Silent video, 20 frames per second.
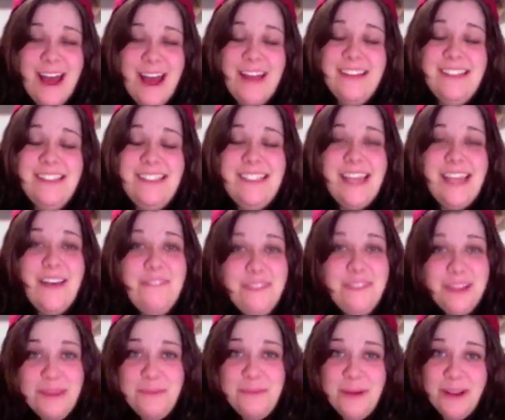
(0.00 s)
I'll
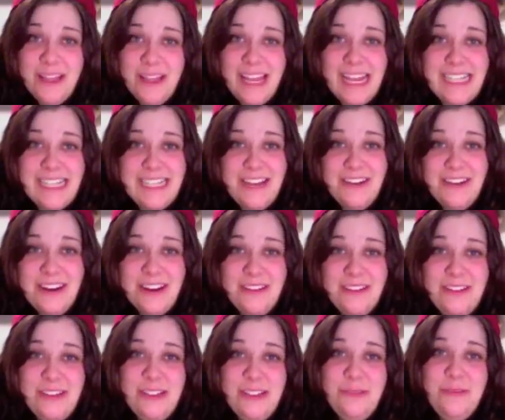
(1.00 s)
definitely put a link down here in
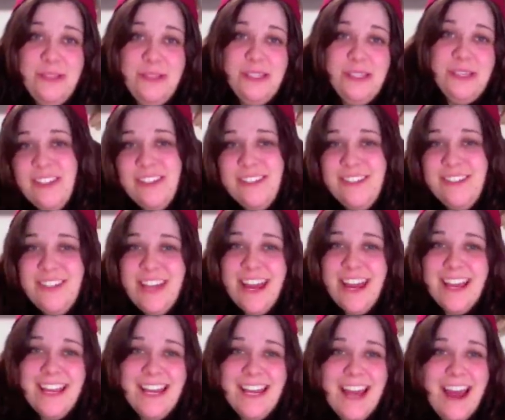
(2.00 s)
the doobly-doo.
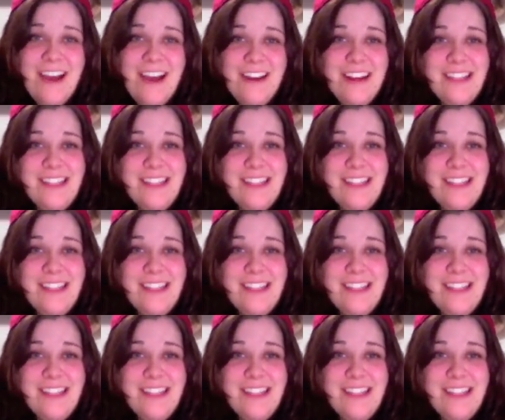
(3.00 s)
Check it out.